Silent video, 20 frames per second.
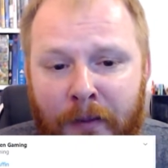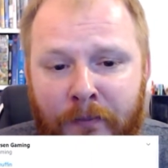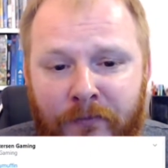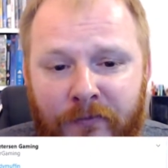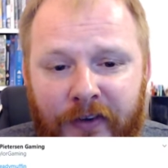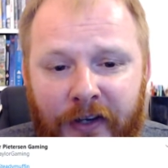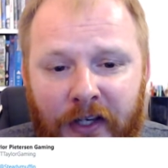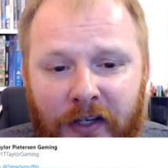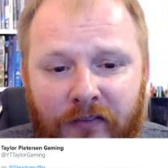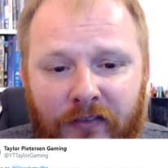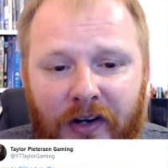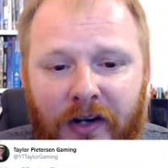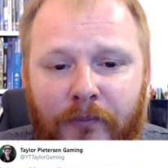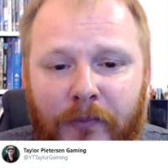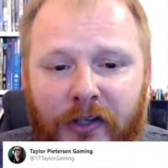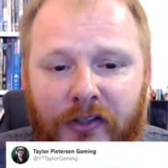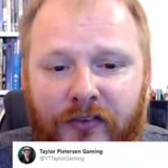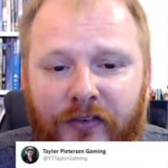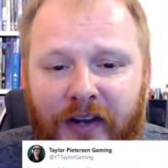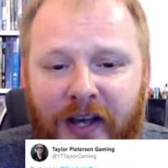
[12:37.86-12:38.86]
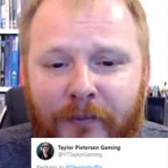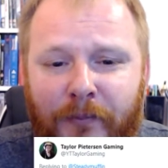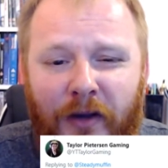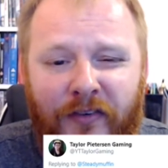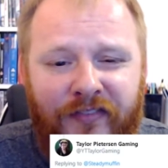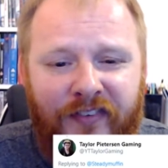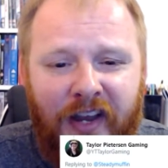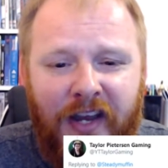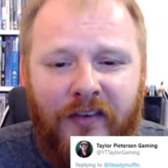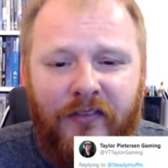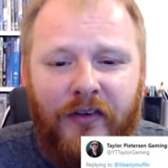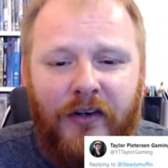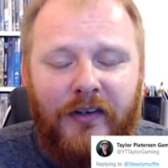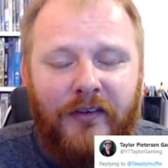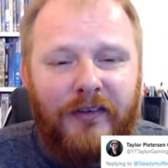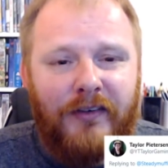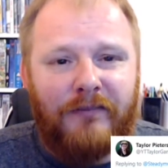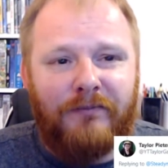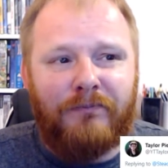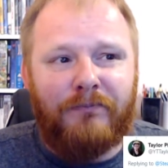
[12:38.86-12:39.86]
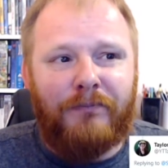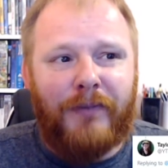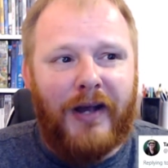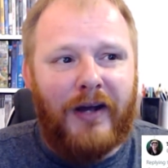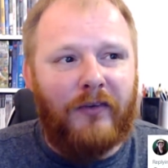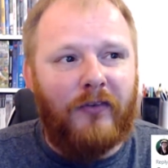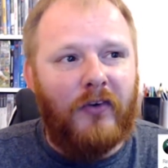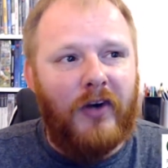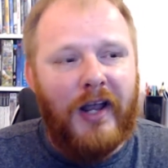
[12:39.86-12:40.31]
Thank you very much for that. My favourite Battle